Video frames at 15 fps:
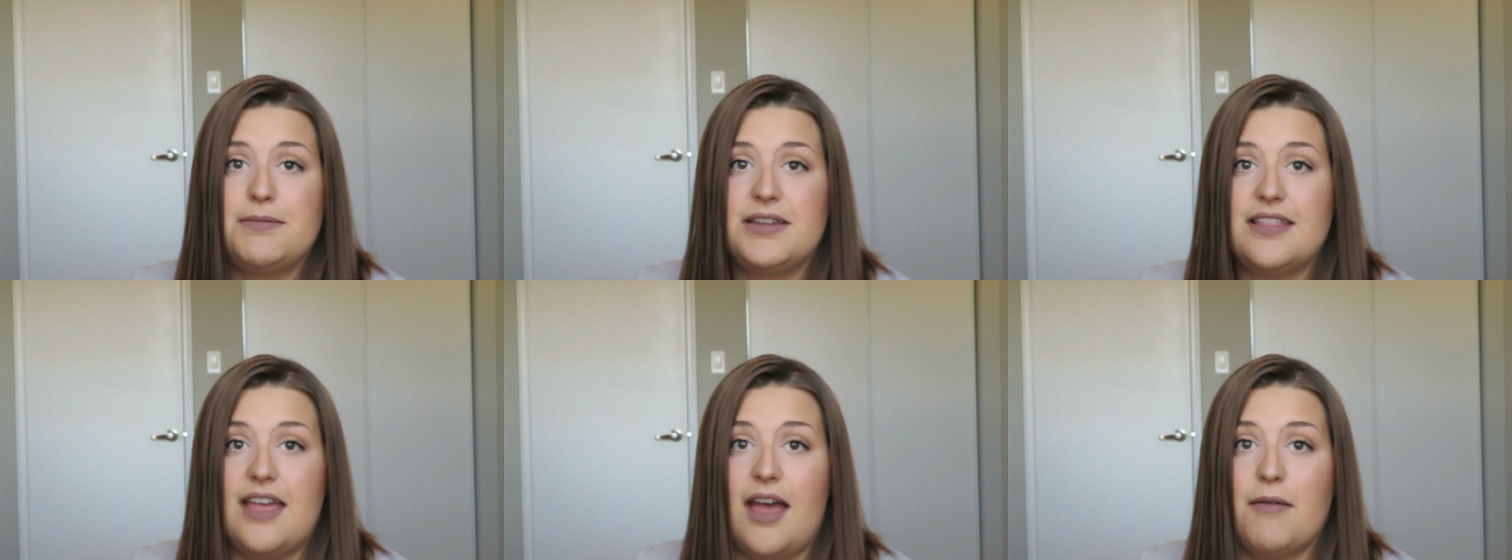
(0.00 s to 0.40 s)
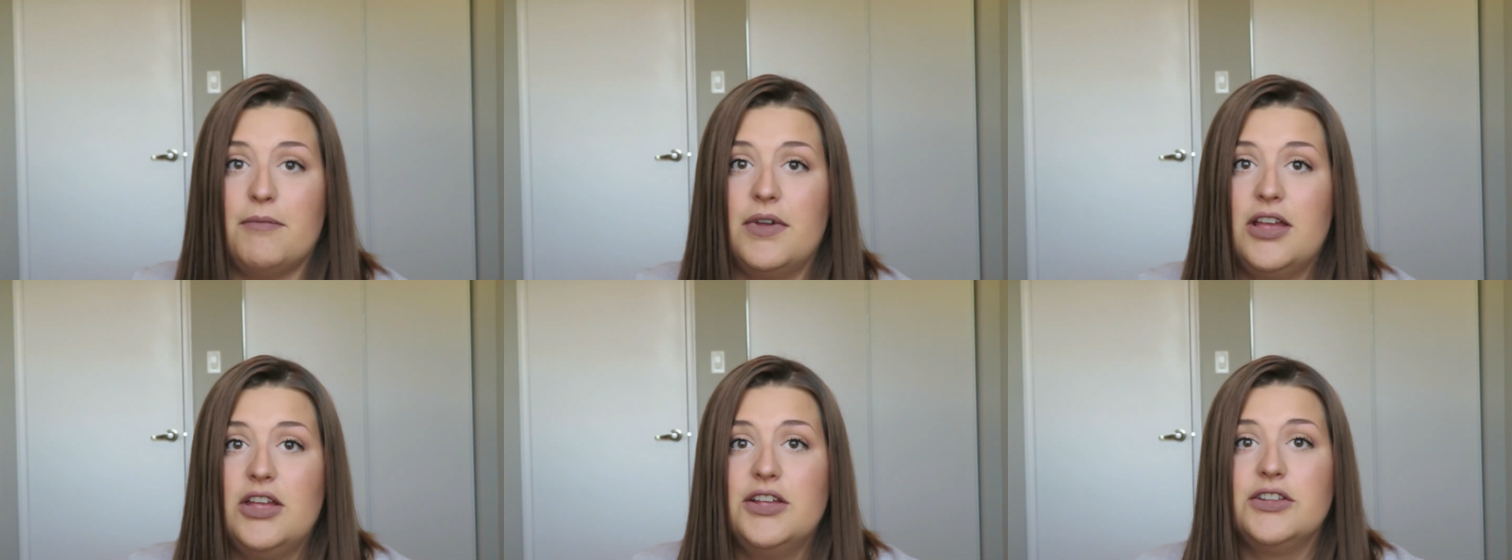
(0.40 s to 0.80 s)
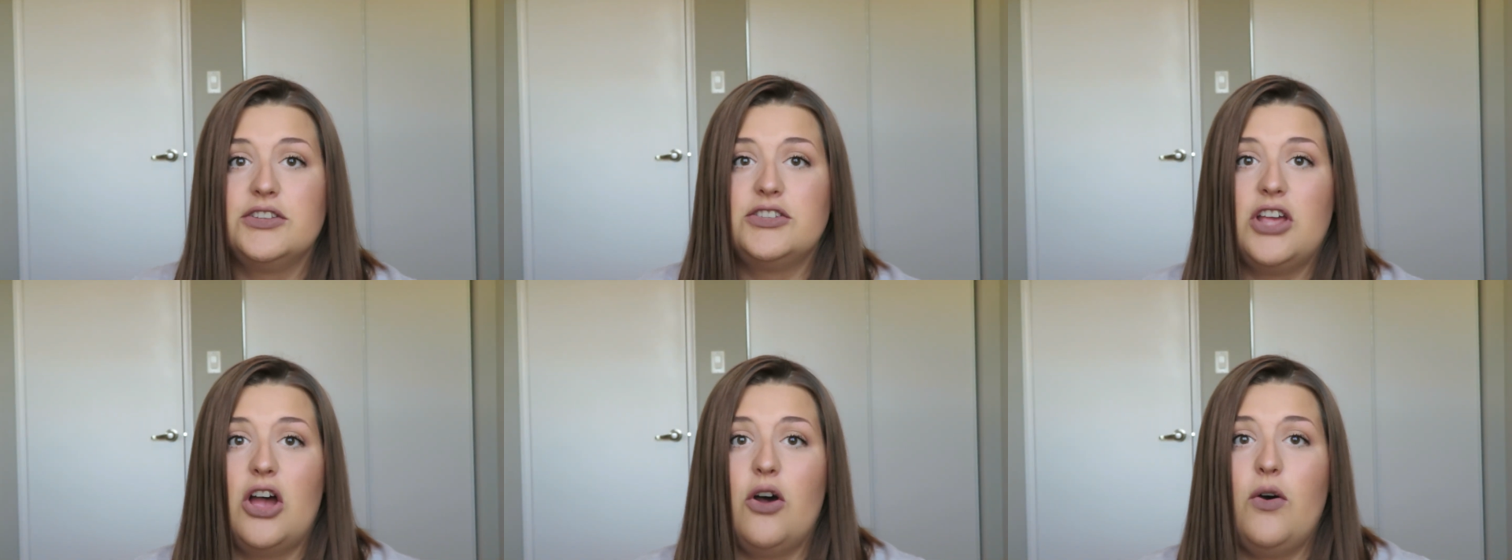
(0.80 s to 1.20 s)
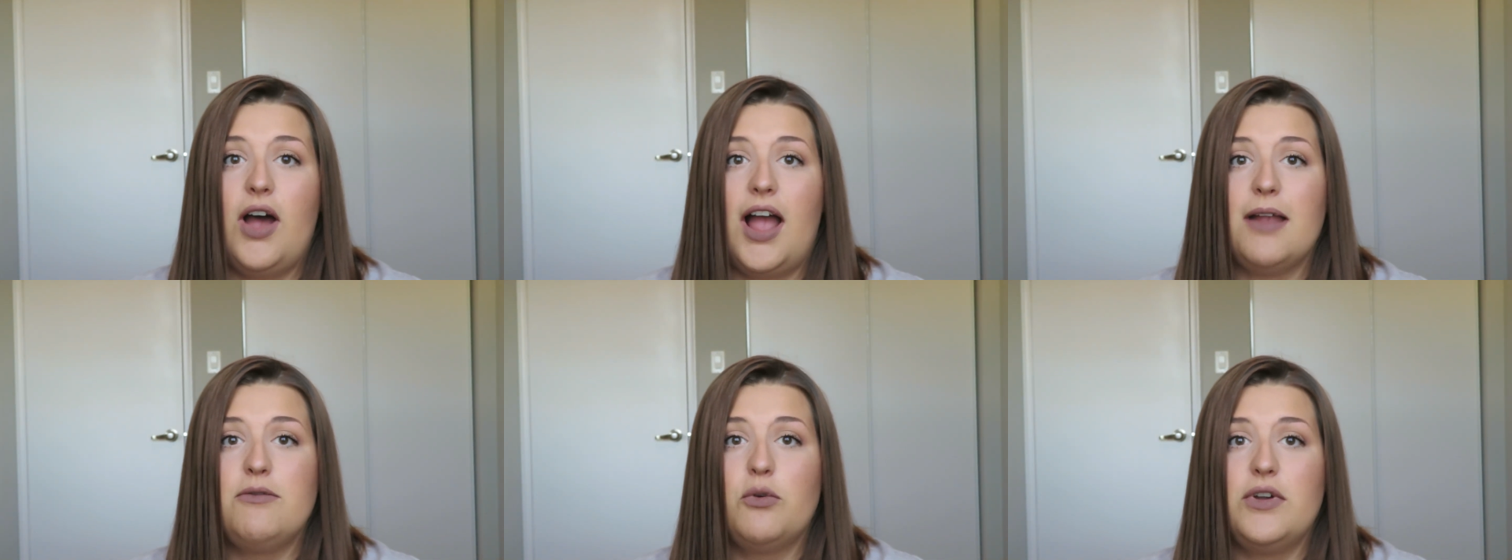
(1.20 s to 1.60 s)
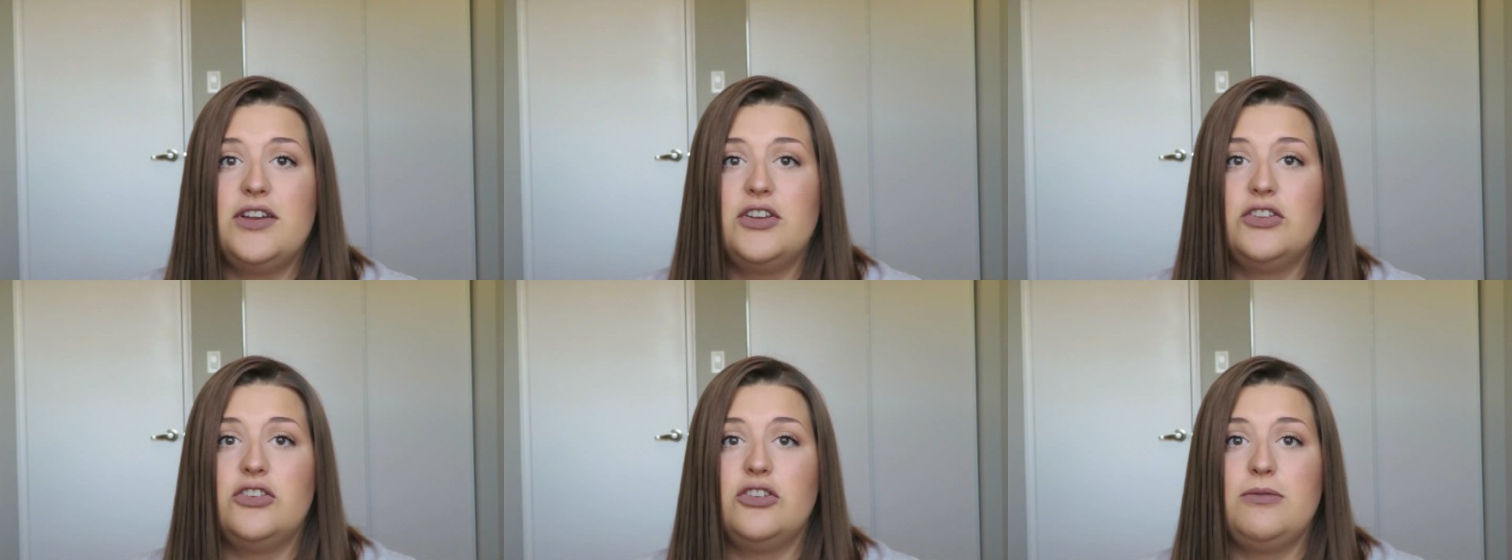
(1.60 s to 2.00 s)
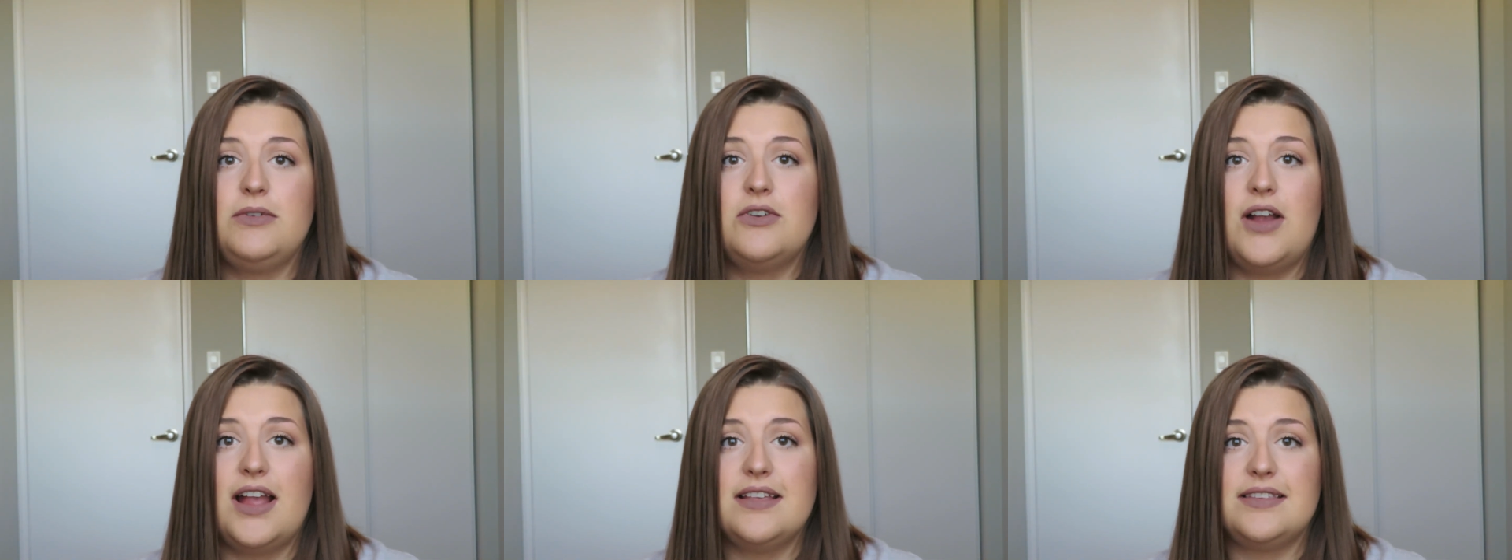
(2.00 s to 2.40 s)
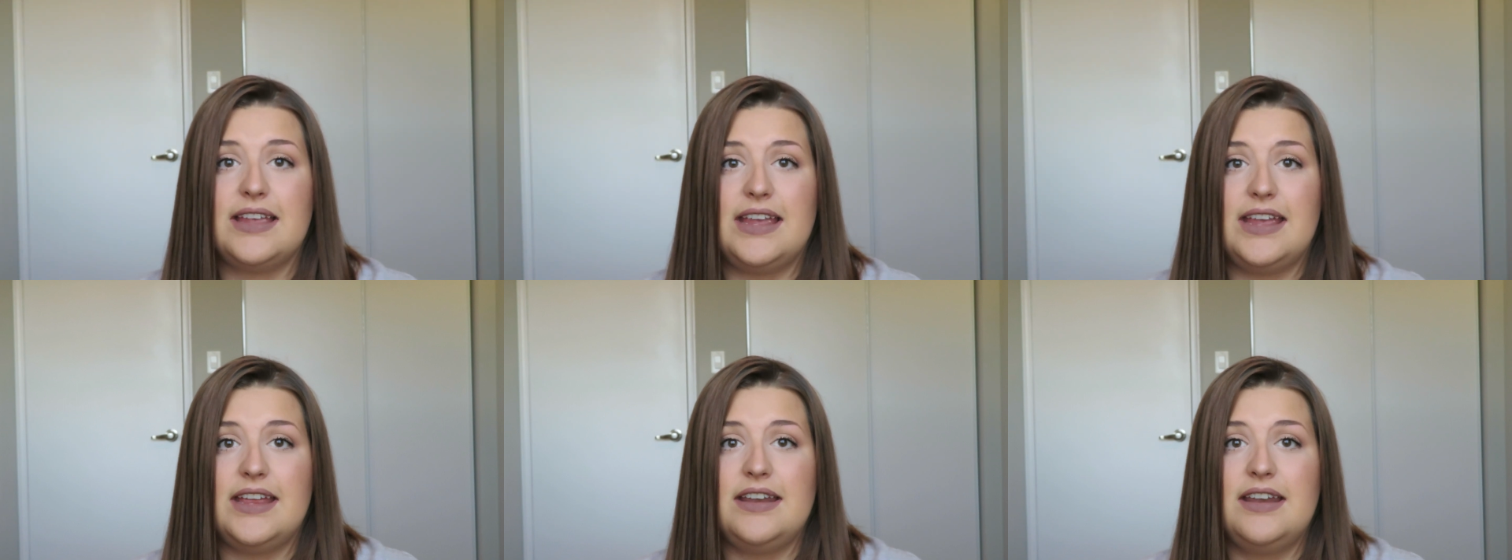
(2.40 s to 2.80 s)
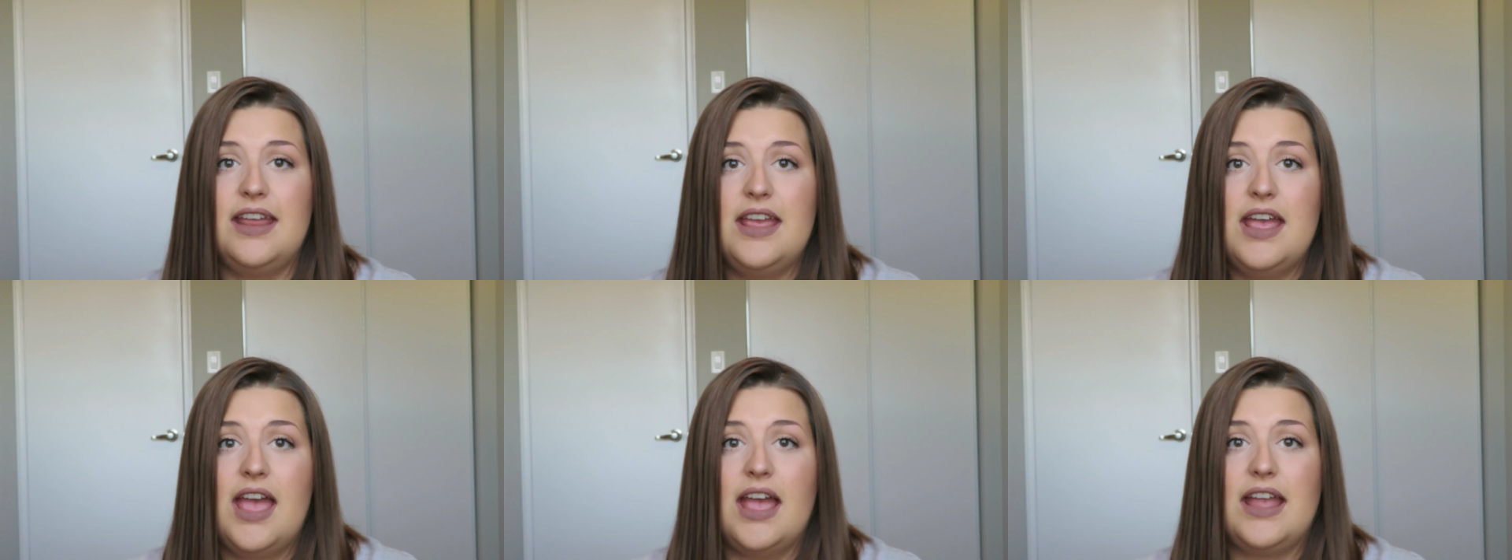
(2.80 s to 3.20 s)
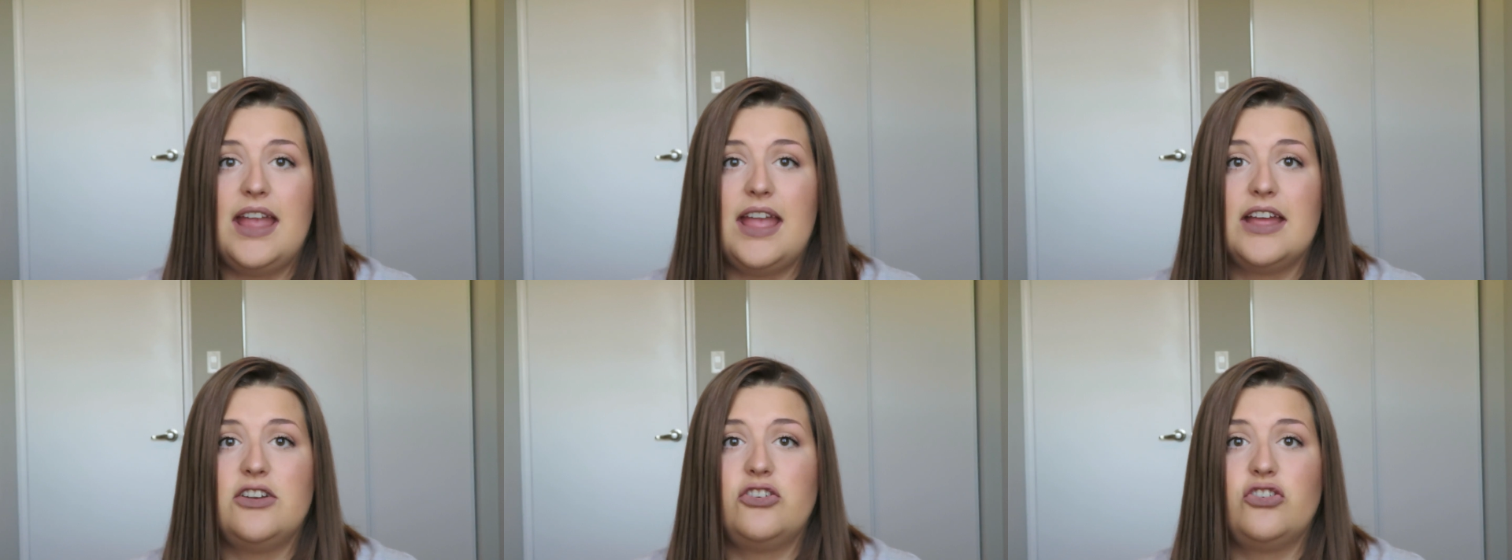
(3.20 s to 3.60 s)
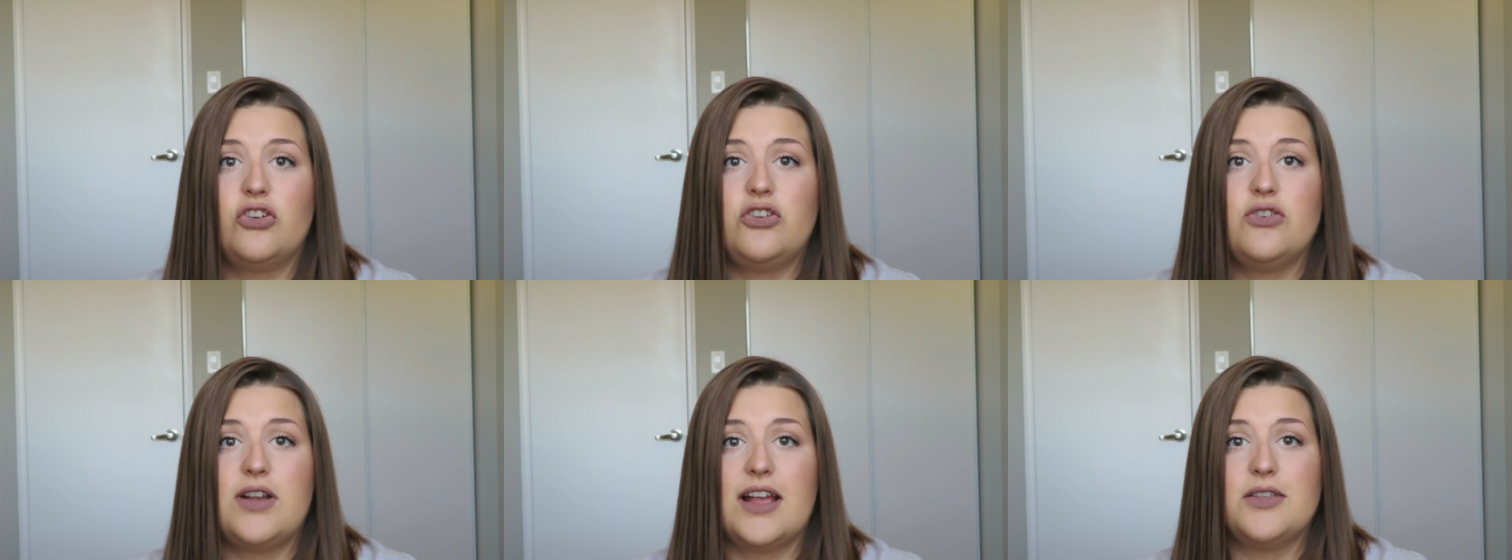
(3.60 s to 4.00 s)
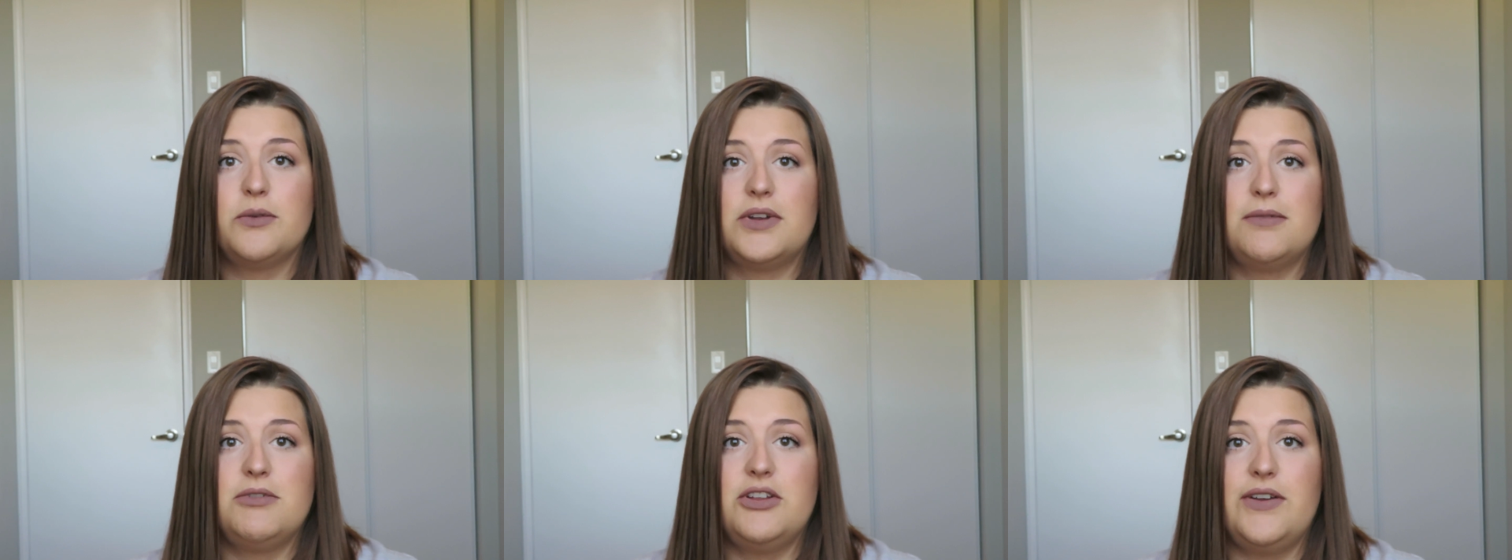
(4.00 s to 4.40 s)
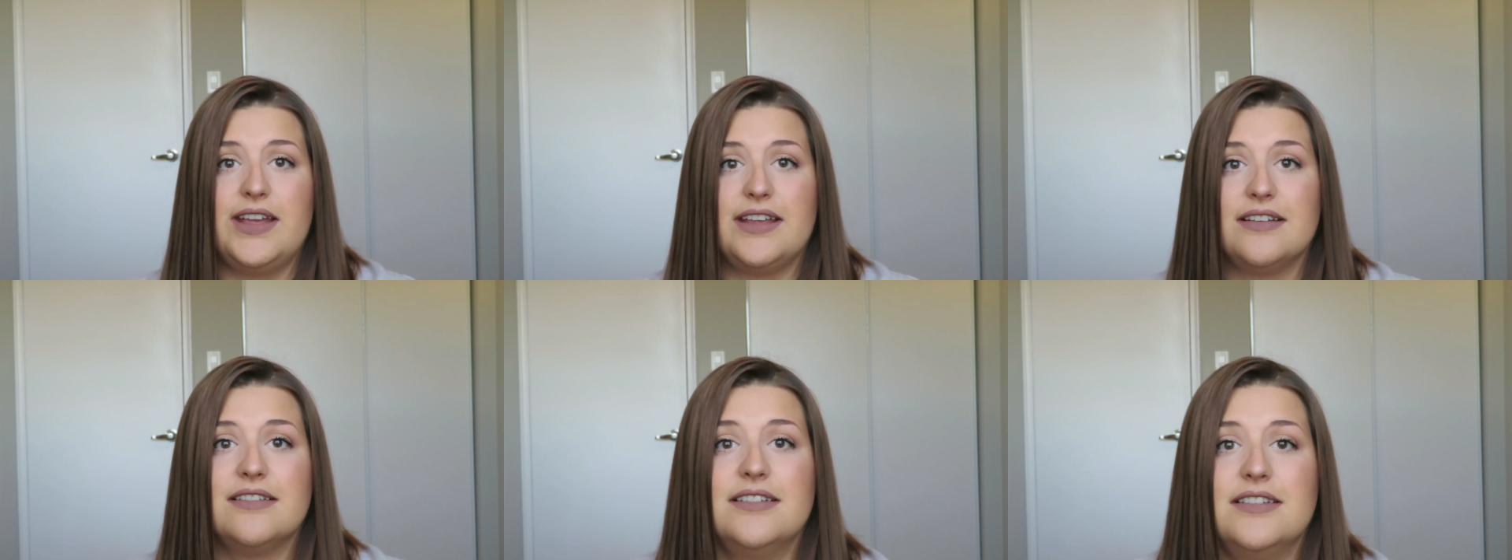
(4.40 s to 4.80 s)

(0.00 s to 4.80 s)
up to them. So I'm going to zoom you guys in and show you guys what I'm doing.